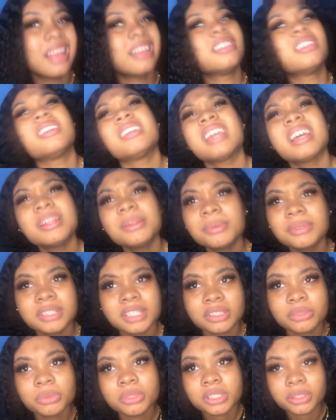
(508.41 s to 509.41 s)
The yellow one
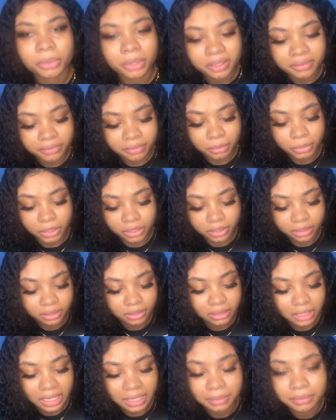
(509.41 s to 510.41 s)
doesn't really work for me.
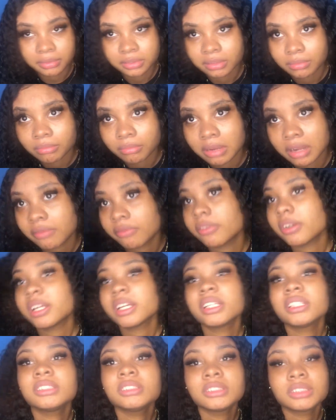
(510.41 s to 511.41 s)
Like, some of my
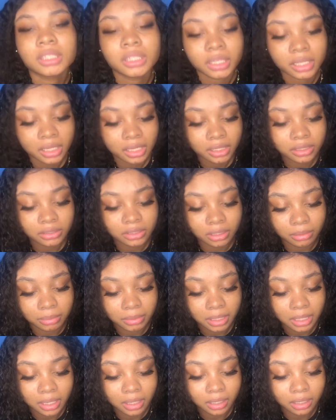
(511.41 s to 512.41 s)
friends, they'll be
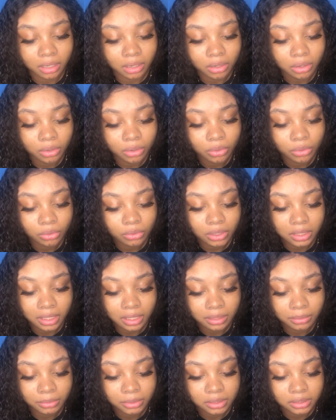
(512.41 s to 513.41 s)
like, oh, the
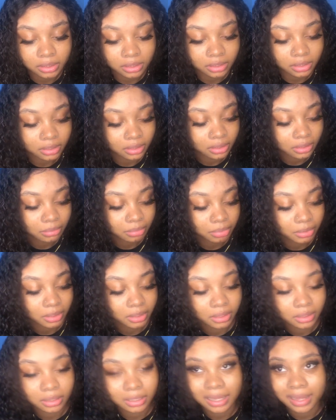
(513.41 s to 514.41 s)
yellow one is good,
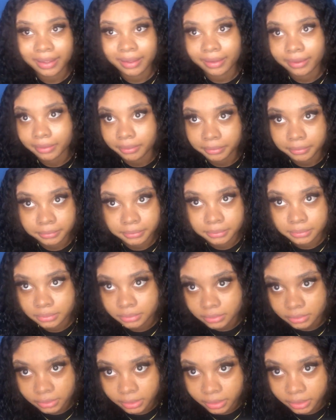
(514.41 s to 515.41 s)
but I don't
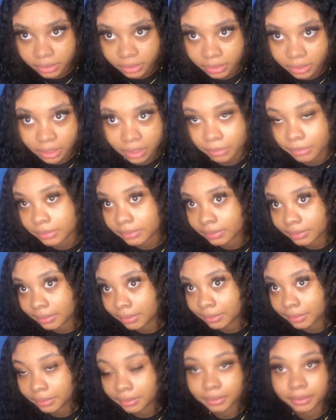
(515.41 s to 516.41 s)
see how it's
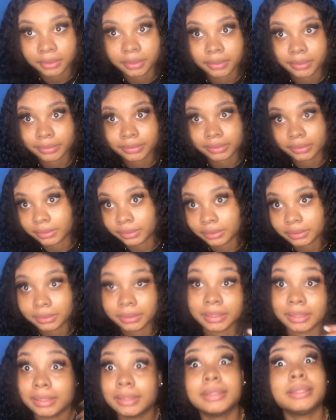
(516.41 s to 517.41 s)
good. It doesn't do
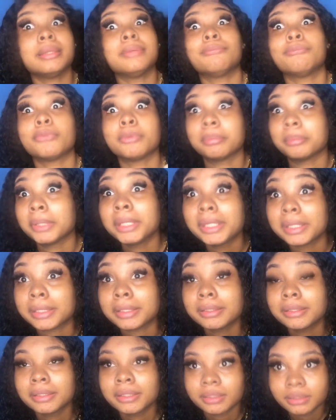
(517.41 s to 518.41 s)
anything for me.